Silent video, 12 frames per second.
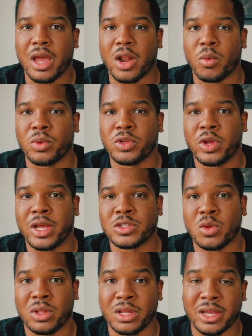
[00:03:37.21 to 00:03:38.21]
I don't want you
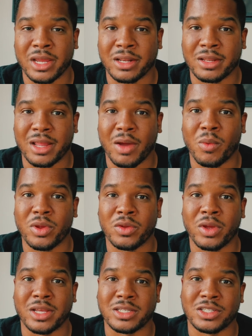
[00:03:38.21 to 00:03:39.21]
guys to go looking. I want
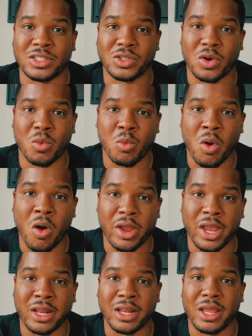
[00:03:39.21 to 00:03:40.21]
you guys to just start
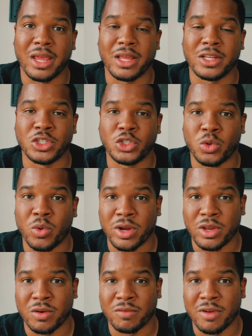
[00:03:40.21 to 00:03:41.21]
walking,
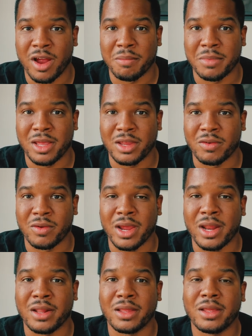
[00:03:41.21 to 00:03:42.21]
enjoying your environment that you're
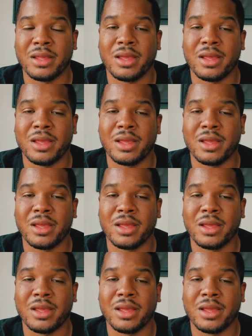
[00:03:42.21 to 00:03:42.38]
in.